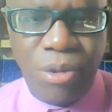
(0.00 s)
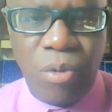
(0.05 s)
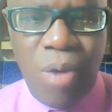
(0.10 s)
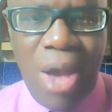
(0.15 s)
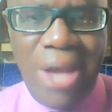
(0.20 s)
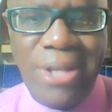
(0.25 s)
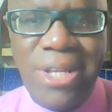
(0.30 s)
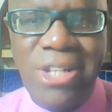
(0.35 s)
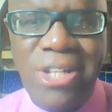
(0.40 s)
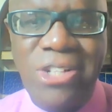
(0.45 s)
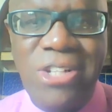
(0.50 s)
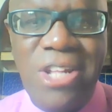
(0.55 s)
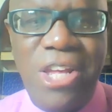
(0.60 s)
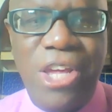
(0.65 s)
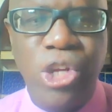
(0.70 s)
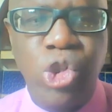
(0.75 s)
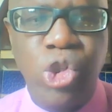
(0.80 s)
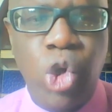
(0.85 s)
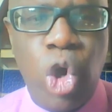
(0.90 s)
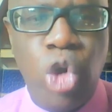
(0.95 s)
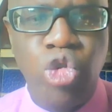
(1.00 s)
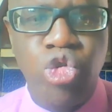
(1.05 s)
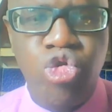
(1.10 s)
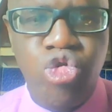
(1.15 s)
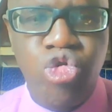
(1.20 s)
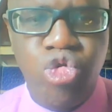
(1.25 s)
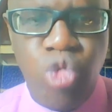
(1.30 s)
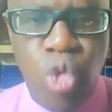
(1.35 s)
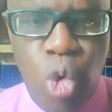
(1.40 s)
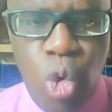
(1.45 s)
right, is seeking to
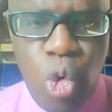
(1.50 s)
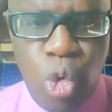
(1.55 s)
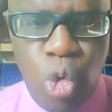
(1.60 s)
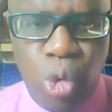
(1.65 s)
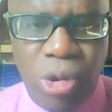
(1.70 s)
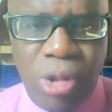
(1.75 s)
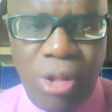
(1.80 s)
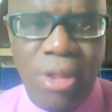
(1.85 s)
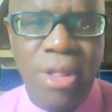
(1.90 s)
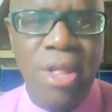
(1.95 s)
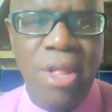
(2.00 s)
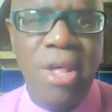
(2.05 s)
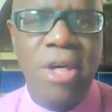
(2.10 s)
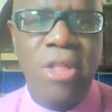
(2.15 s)
control